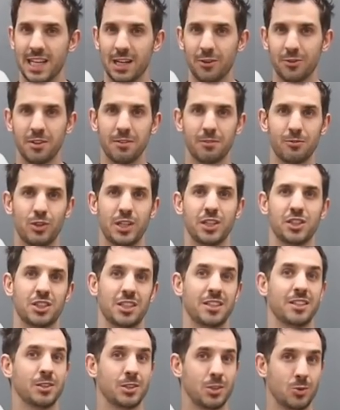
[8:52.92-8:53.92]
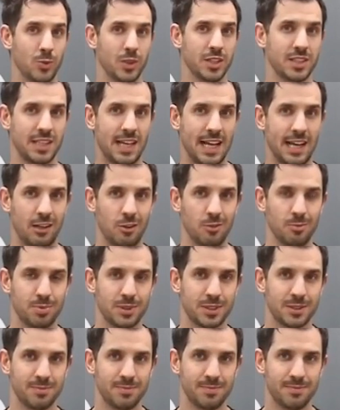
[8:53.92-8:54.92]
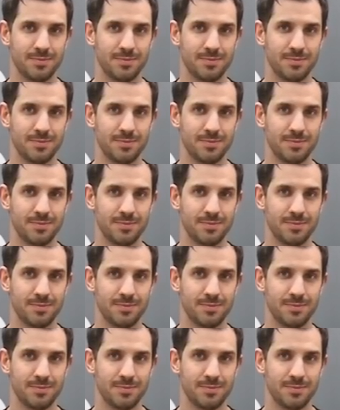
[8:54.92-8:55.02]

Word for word: down the French and Swiss Alps.